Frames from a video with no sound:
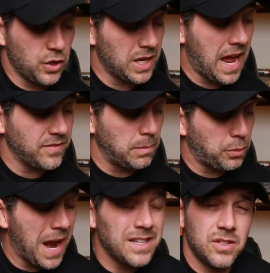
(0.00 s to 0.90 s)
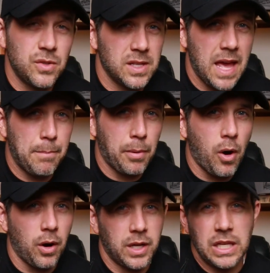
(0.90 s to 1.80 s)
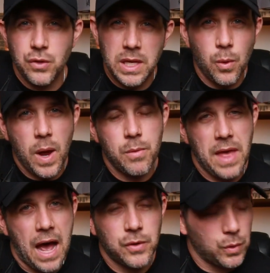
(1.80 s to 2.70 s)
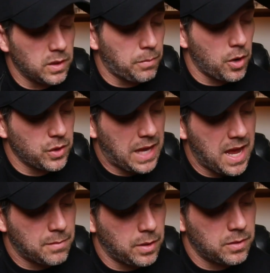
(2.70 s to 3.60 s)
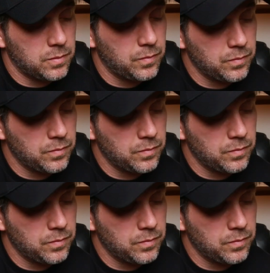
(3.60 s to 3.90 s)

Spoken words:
gonna have to practice using that bar. Can you get away without doing the bar? You can, but